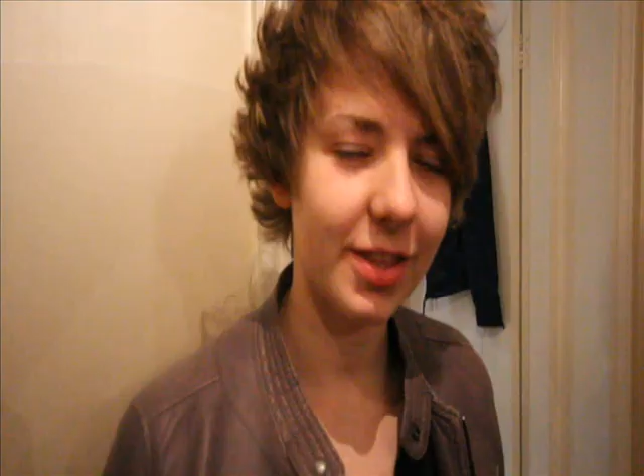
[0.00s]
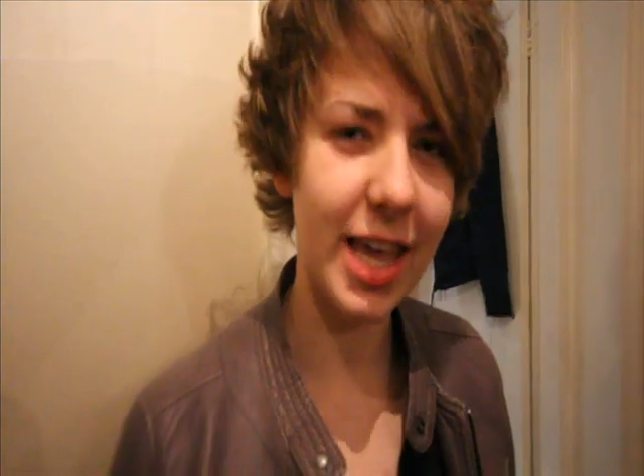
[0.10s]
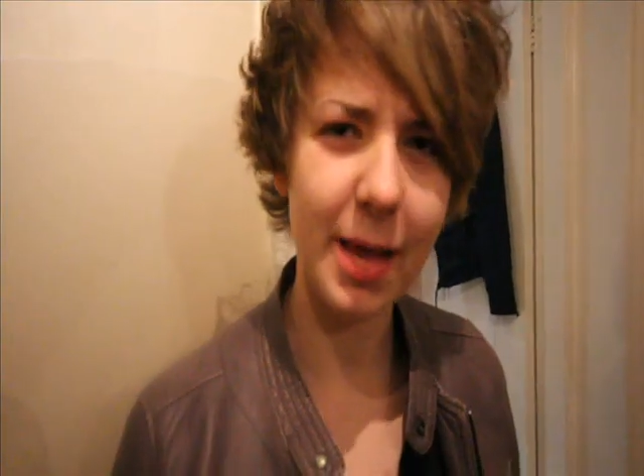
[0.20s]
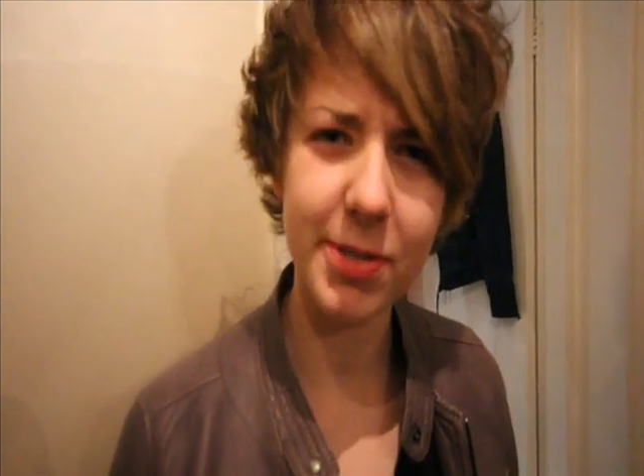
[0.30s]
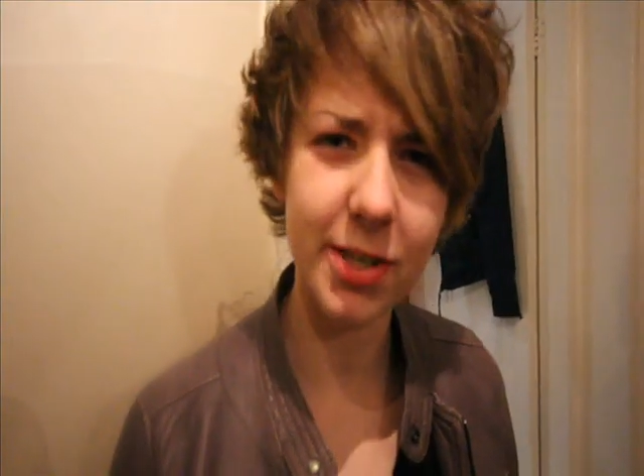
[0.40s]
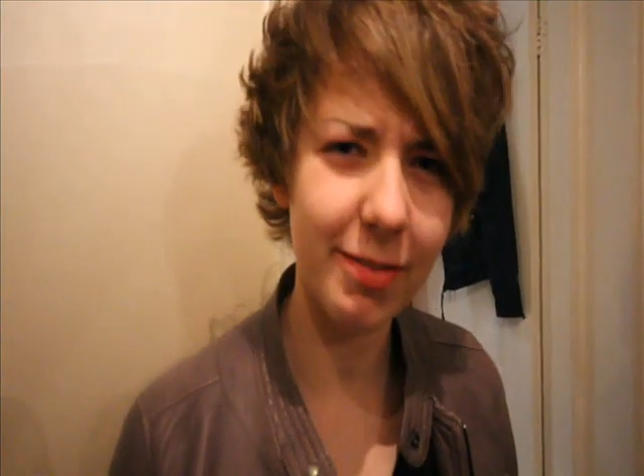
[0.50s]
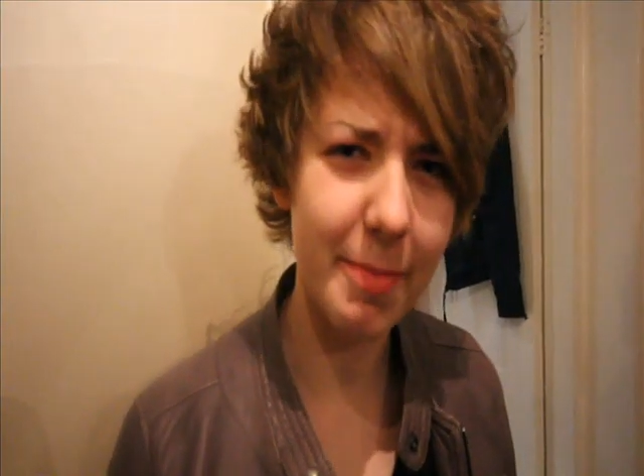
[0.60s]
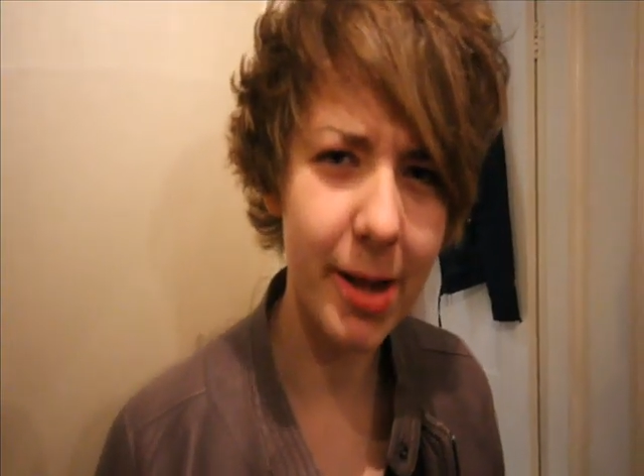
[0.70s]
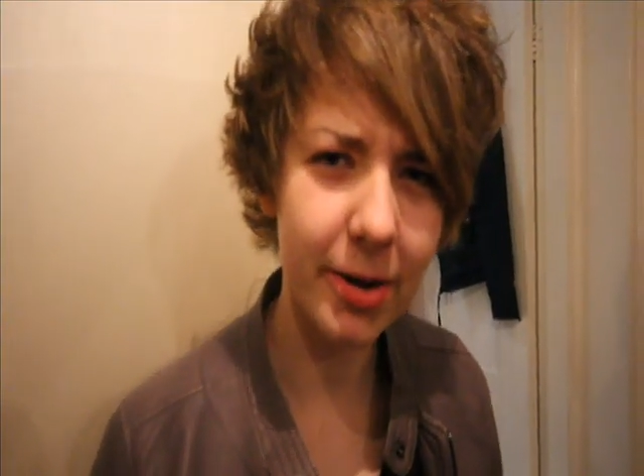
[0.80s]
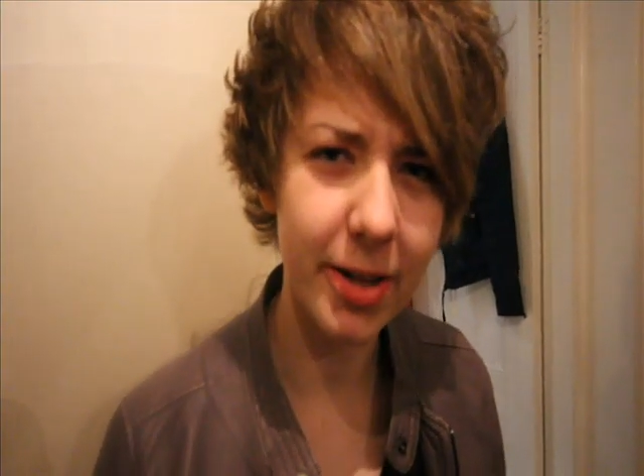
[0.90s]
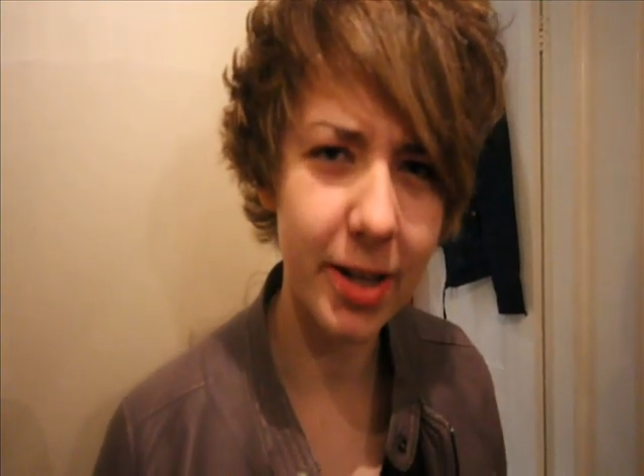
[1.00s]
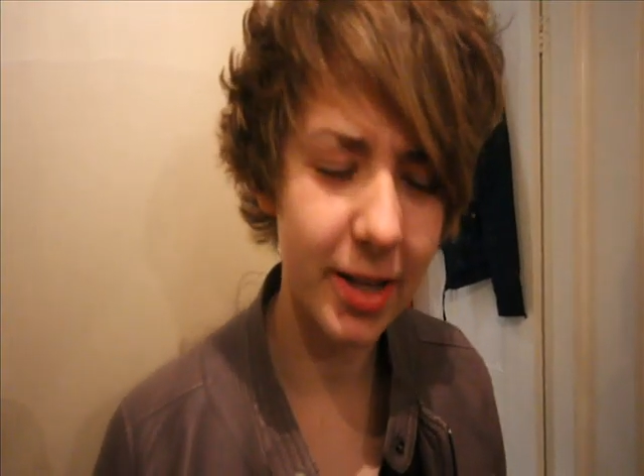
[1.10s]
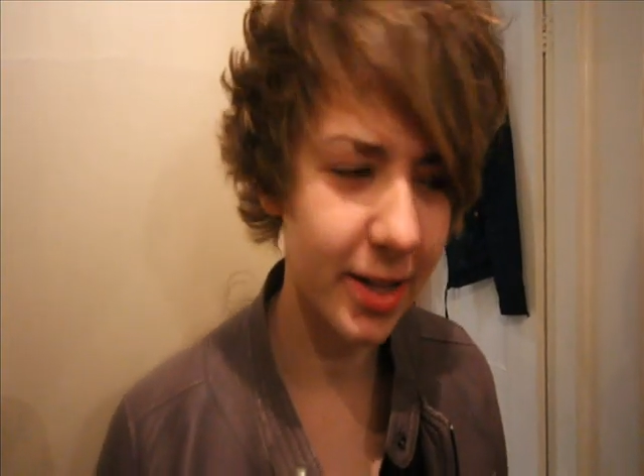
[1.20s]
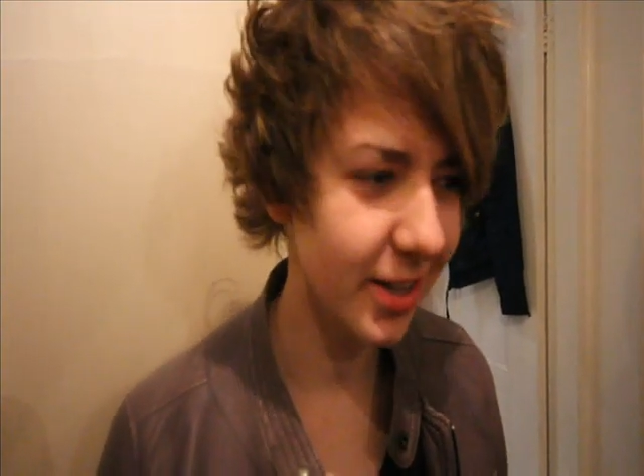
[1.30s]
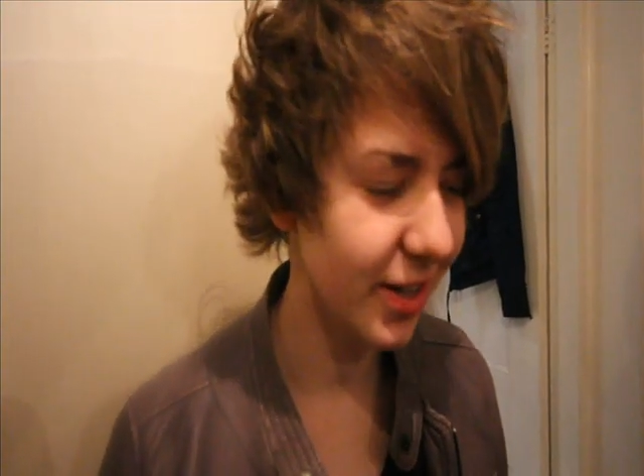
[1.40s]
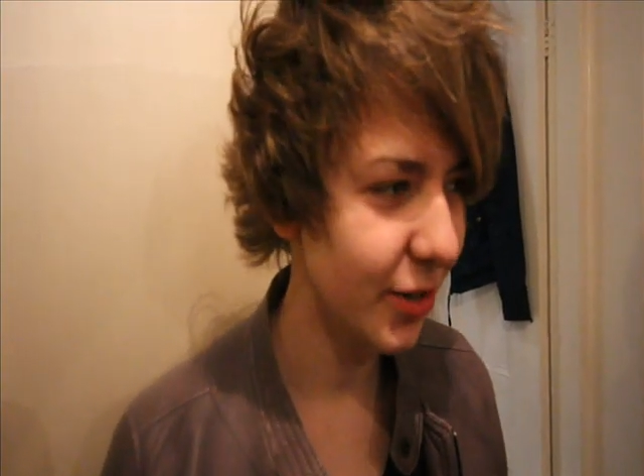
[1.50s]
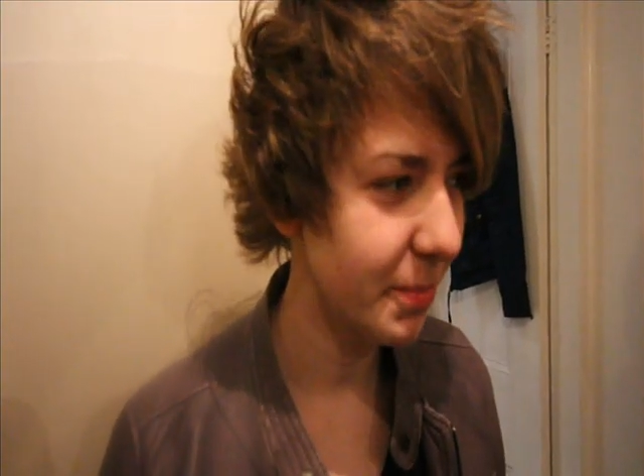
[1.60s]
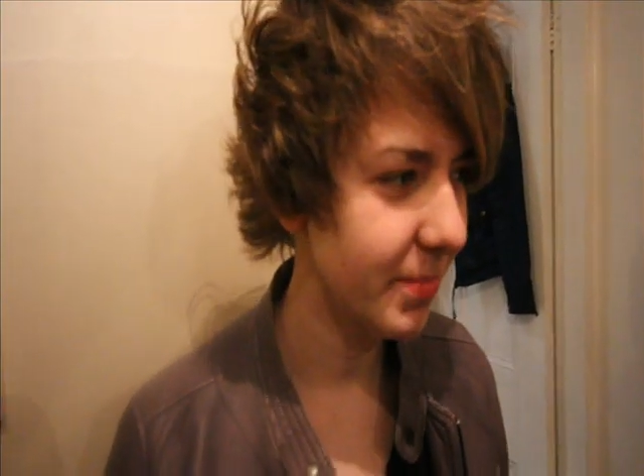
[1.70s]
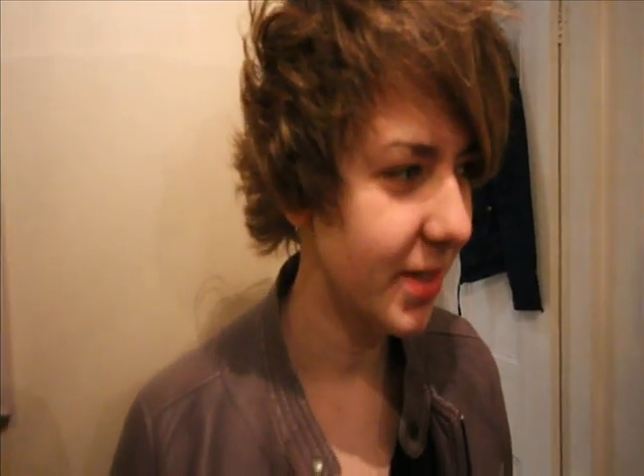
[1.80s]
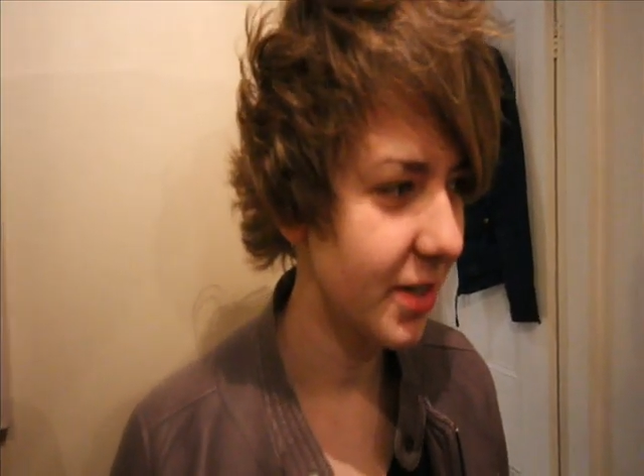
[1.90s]
The capital of America.
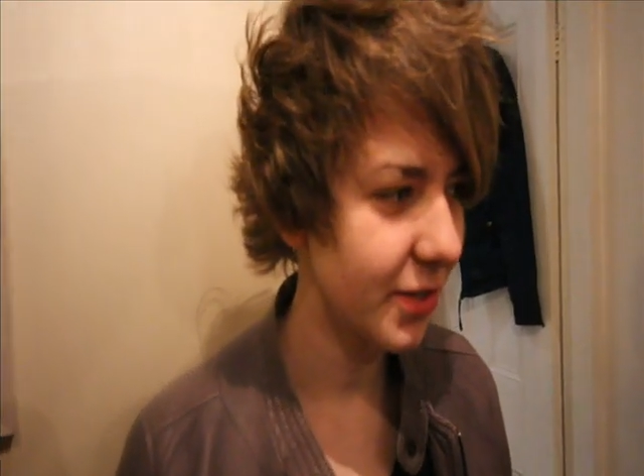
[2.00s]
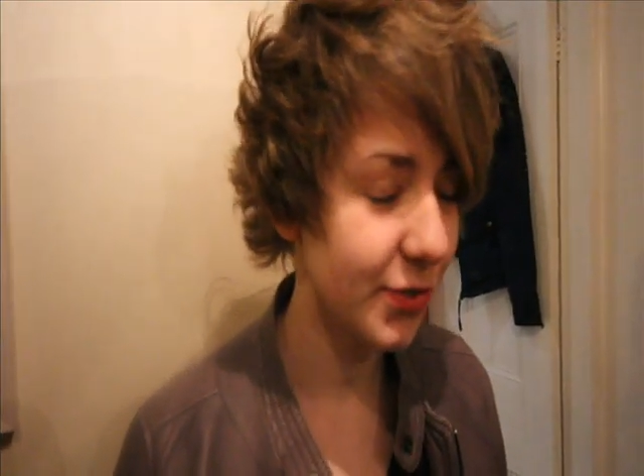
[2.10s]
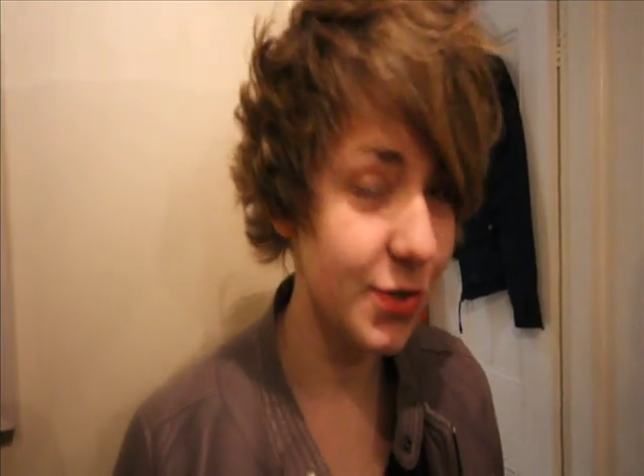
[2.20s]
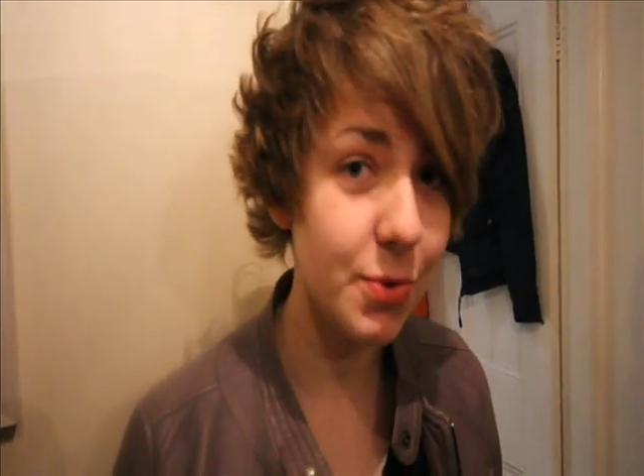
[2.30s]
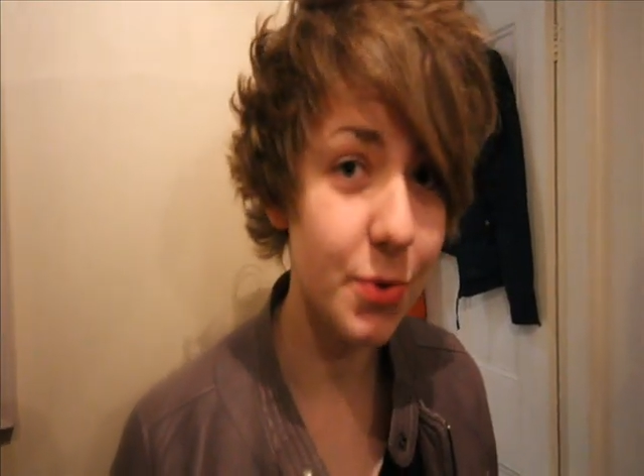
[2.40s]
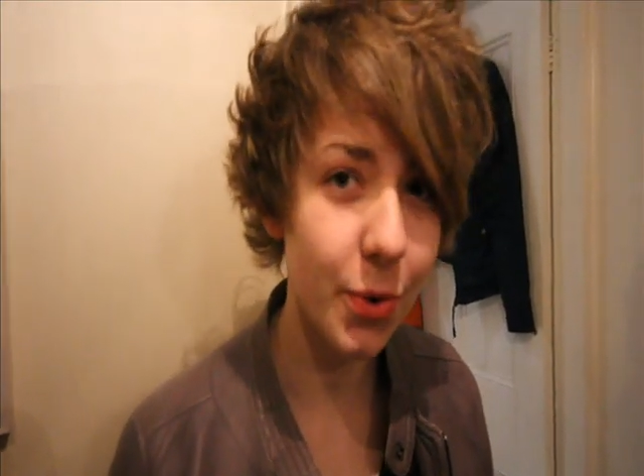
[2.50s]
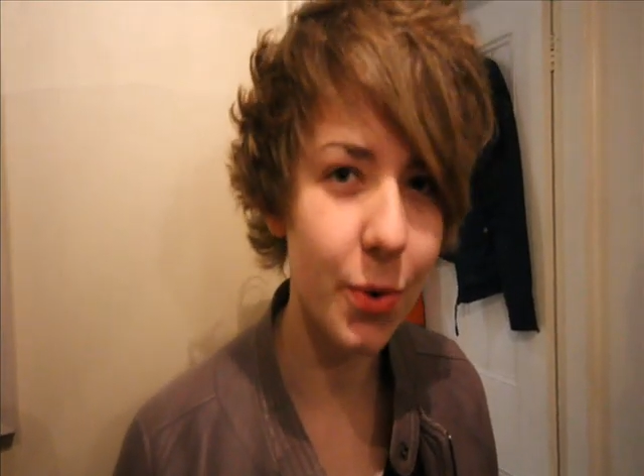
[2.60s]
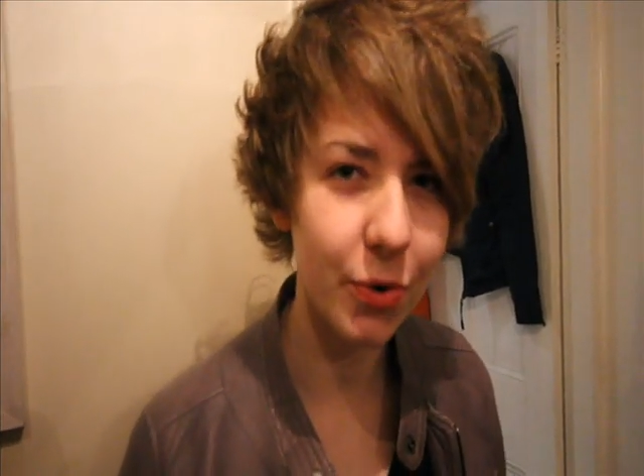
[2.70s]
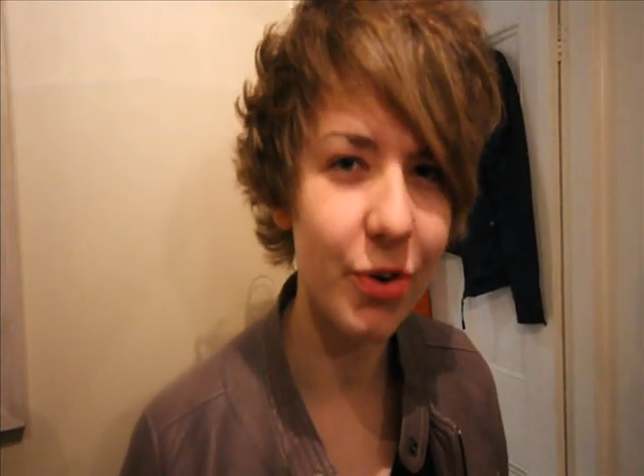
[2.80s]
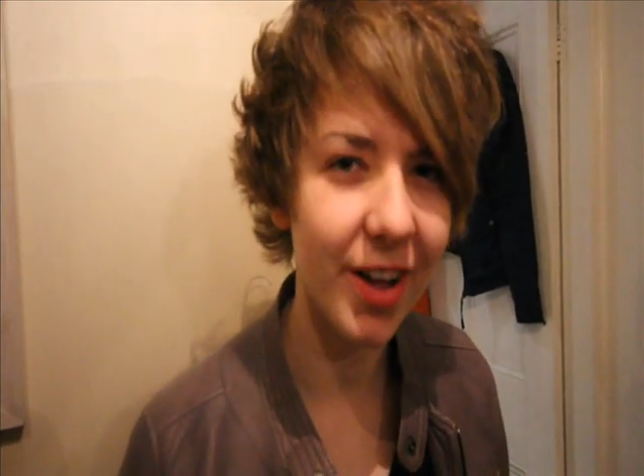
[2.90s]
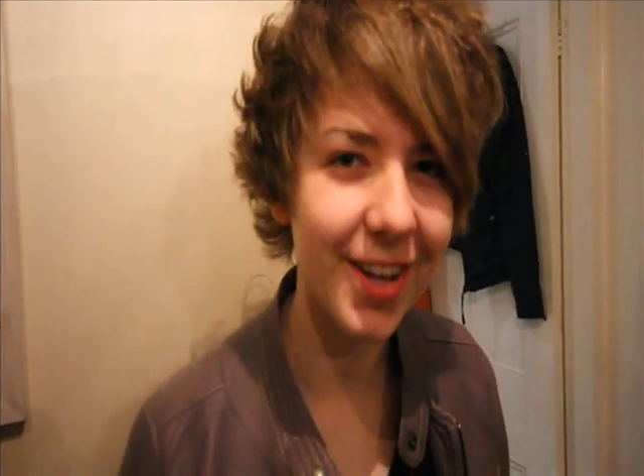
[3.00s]
It's New York,